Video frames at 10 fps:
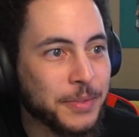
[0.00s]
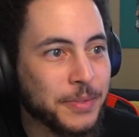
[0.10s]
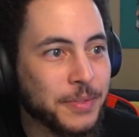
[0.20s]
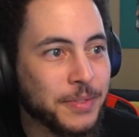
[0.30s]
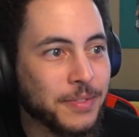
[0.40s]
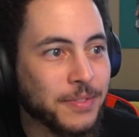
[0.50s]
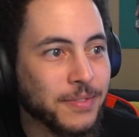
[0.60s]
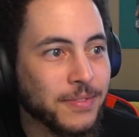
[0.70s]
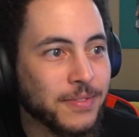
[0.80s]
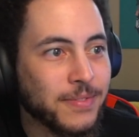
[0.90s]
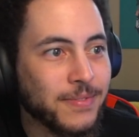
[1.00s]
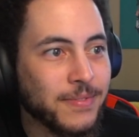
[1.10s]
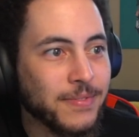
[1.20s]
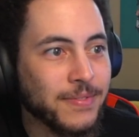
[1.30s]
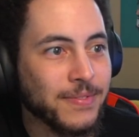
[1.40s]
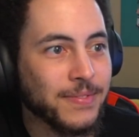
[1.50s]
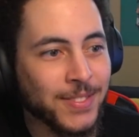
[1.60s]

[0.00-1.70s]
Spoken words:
No one is speaking in this clip.